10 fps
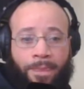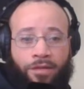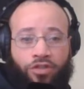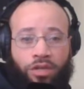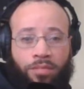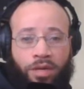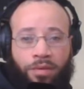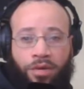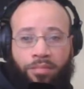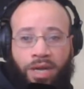talking about
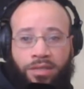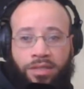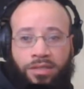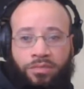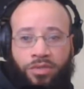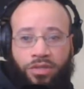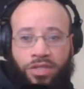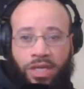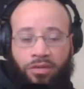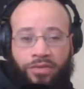American politics. We're gonna
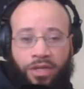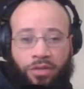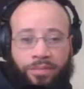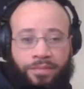check out the video.